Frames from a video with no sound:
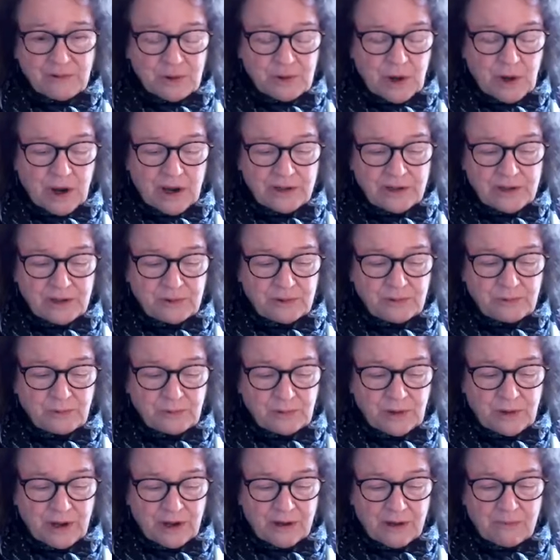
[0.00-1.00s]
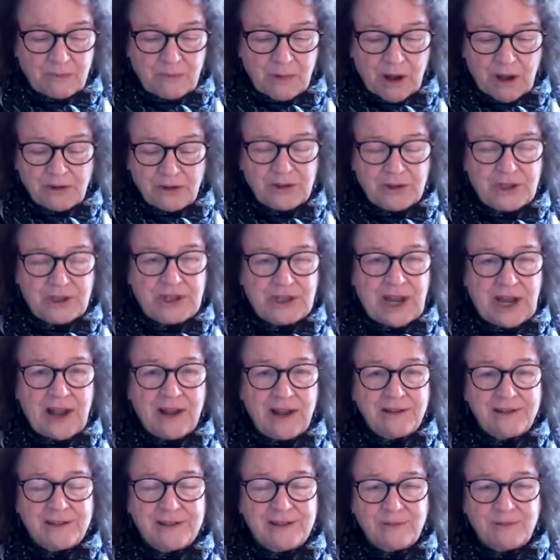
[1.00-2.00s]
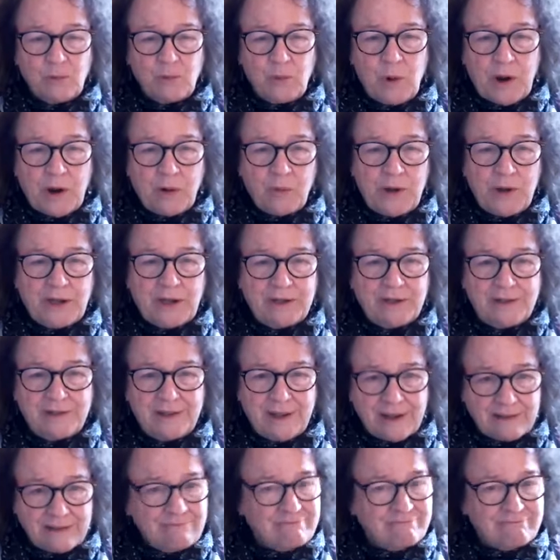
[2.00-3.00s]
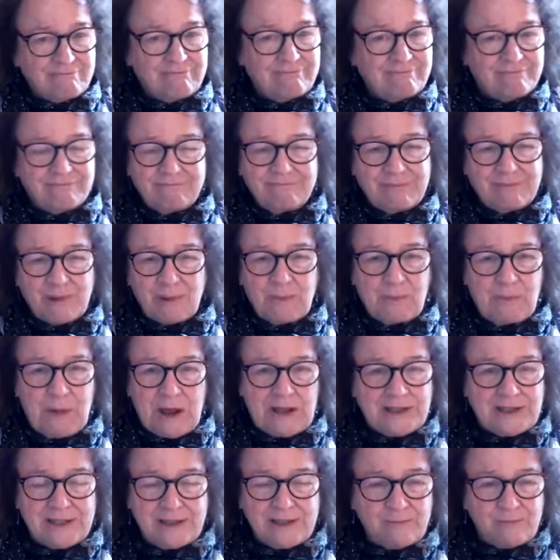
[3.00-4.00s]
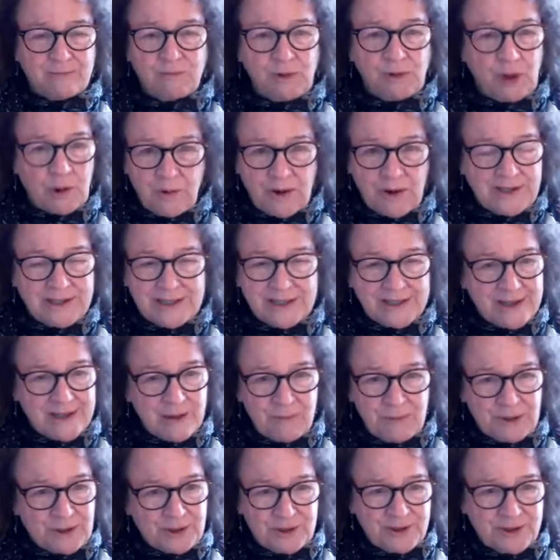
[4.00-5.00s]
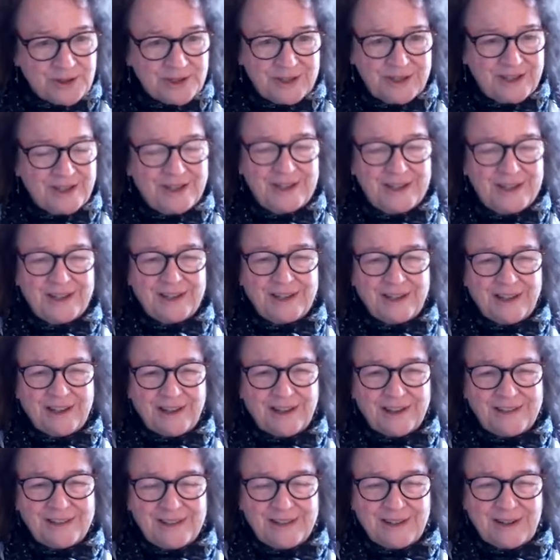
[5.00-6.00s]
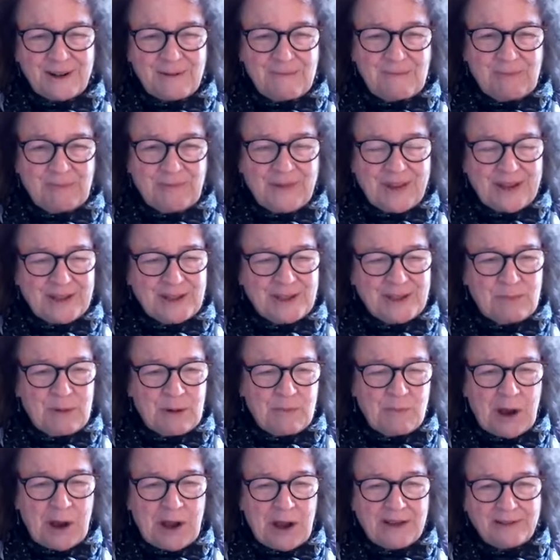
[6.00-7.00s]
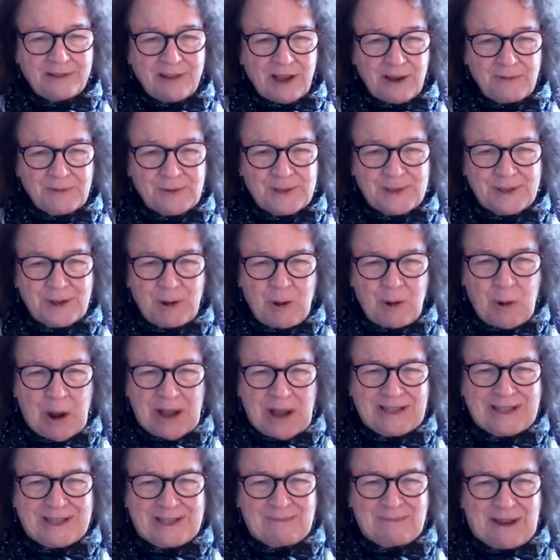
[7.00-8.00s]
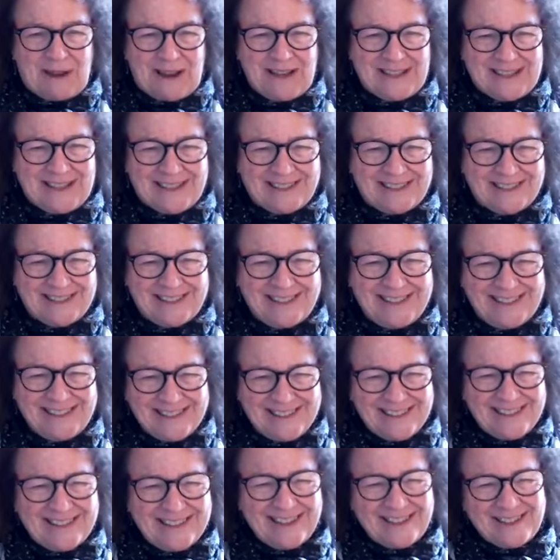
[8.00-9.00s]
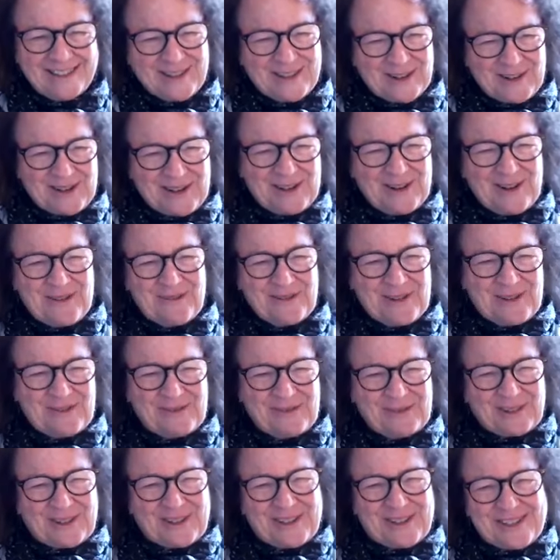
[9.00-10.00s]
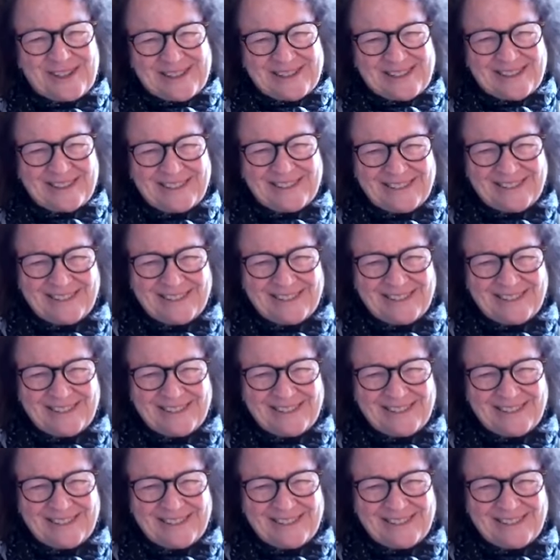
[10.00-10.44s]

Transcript: try to understand where we can get the best flow rates and temperatures. And that's been my life's quest, basically. I'll turn it over to Floris.